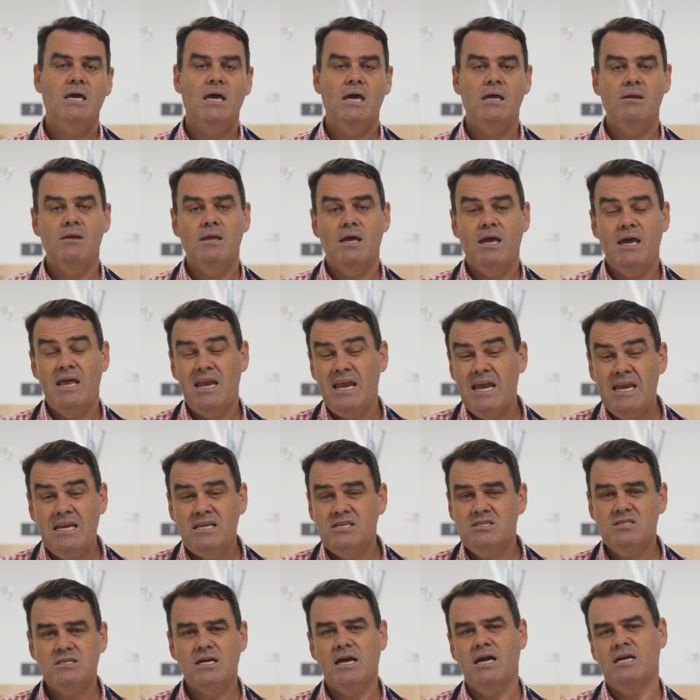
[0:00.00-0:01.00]
And at any
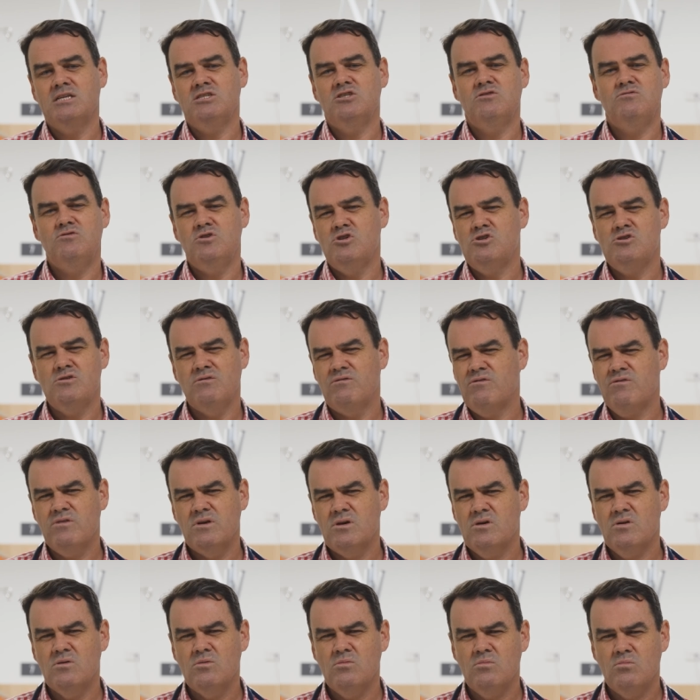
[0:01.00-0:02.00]
stage, if you should
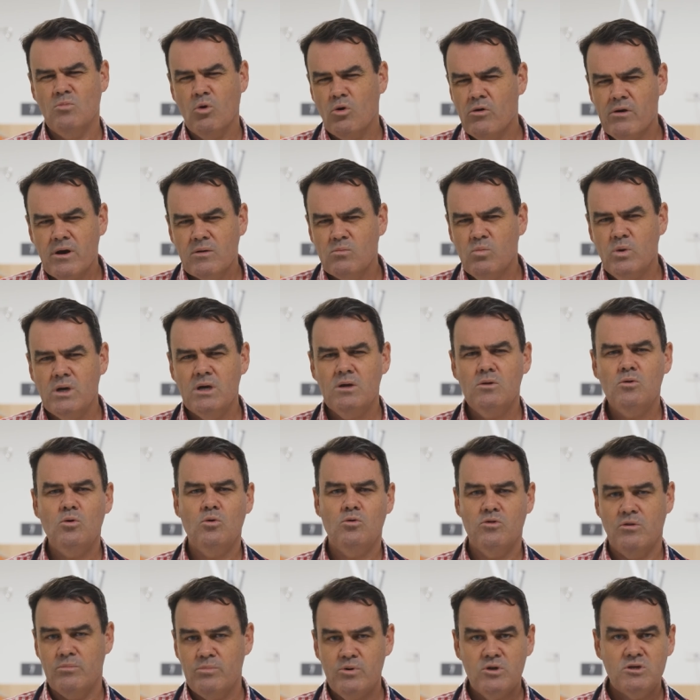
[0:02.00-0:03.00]
feel more unwell or
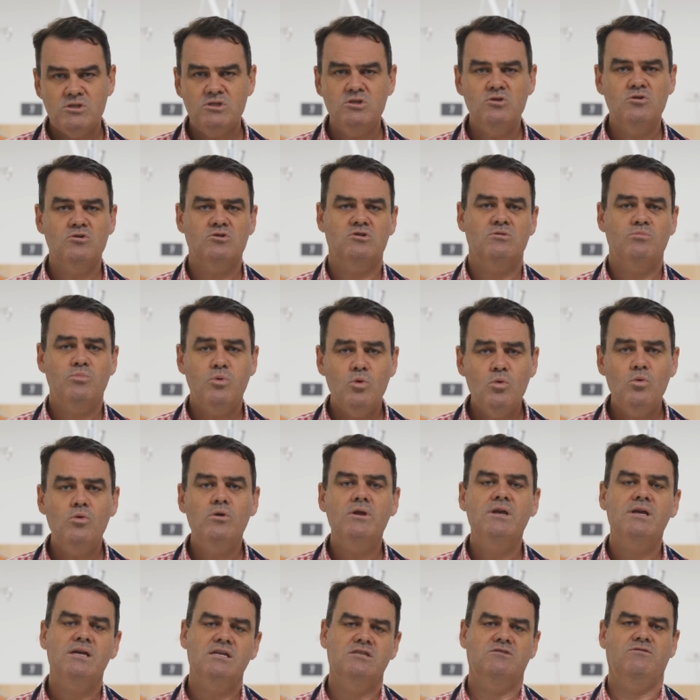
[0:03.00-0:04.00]
the person you're
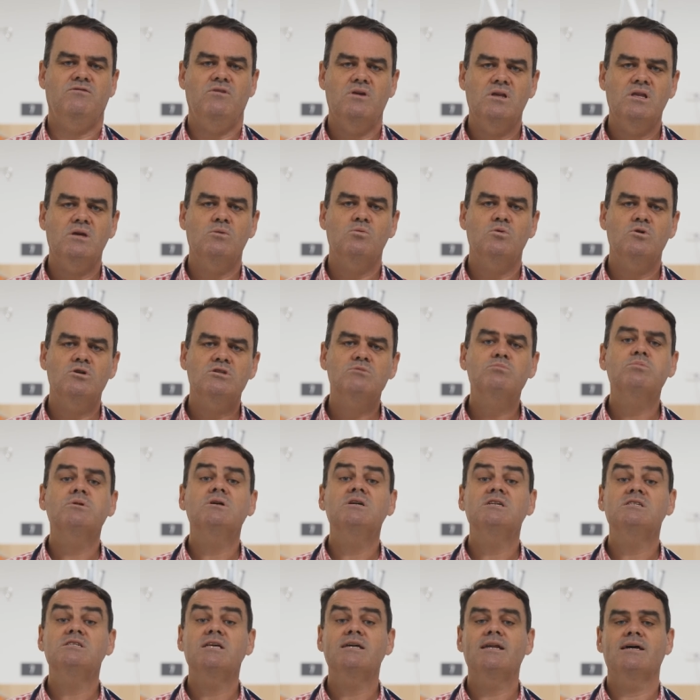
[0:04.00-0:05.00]
supporting is feeling worse,
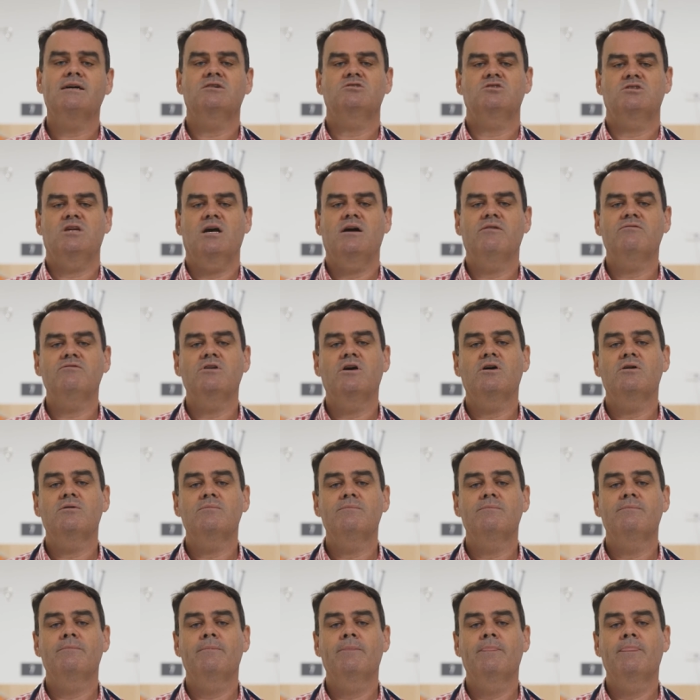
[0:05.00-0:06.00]
please let our staff know.
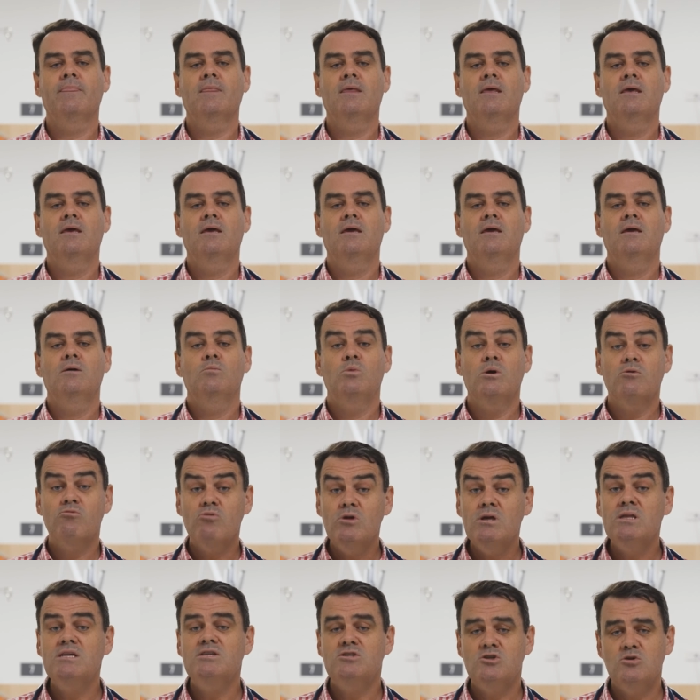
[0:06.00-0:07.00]
We
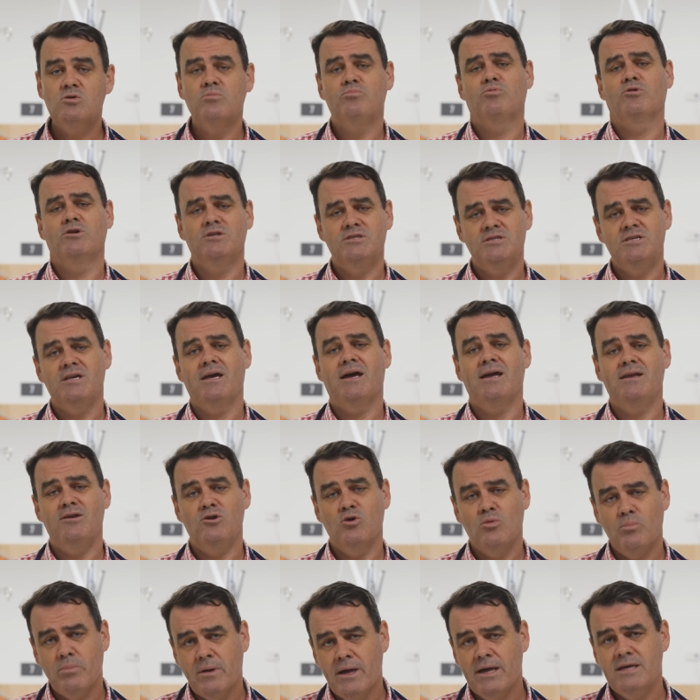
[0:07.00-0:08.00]
really do appreciate
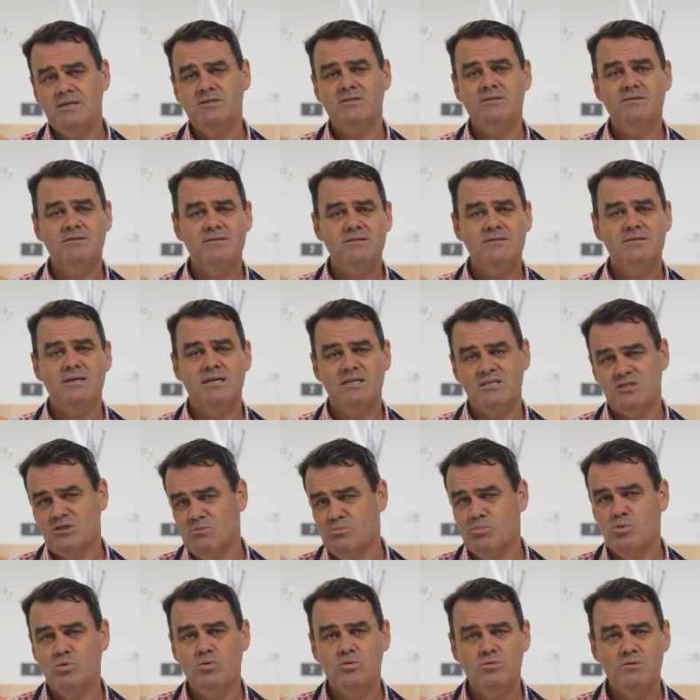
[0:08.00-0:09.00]
your patience and
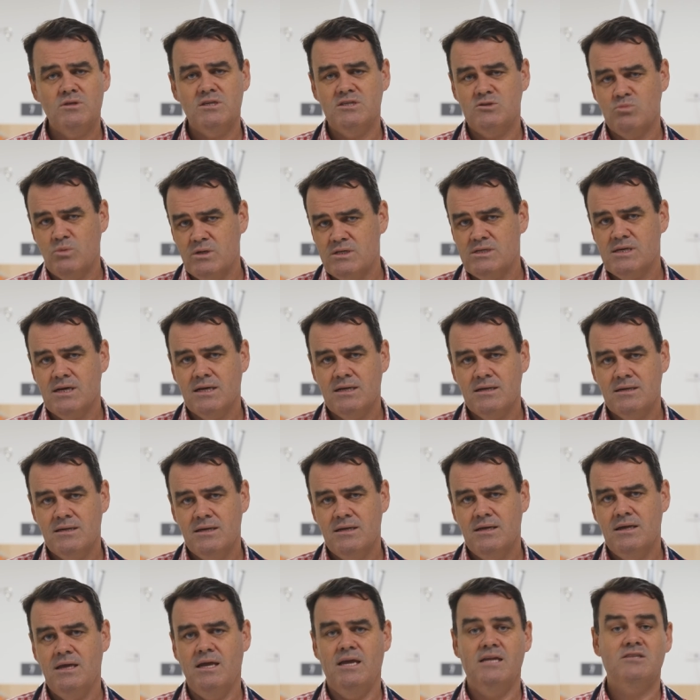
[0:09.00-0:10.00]
support this winter.
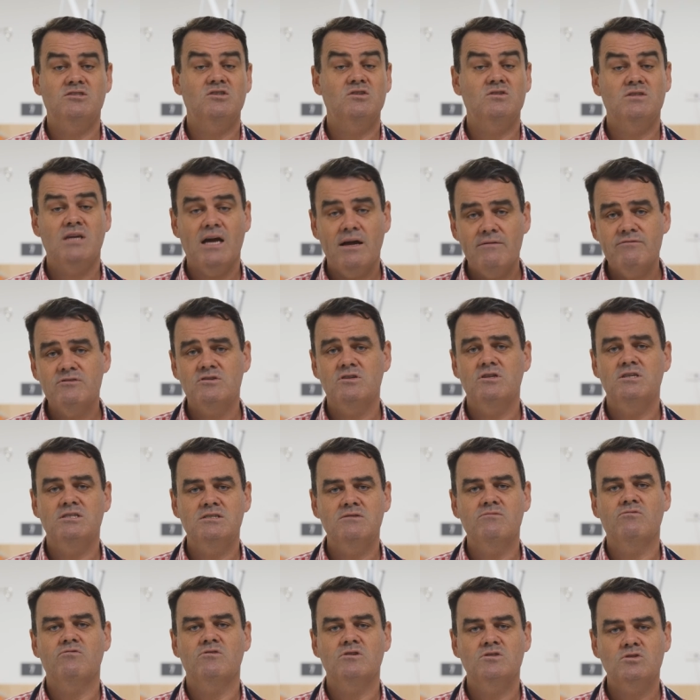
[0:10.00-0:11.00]
It's a tough season
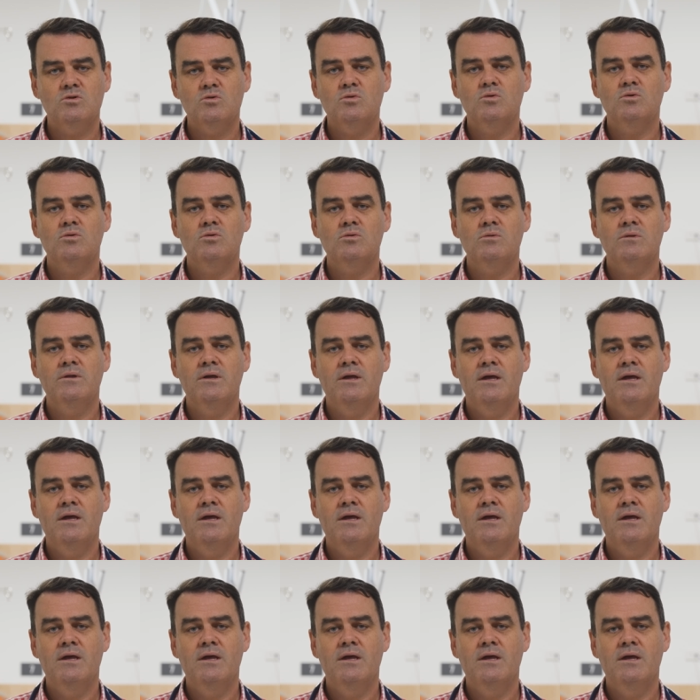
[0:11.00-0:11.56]
for us all.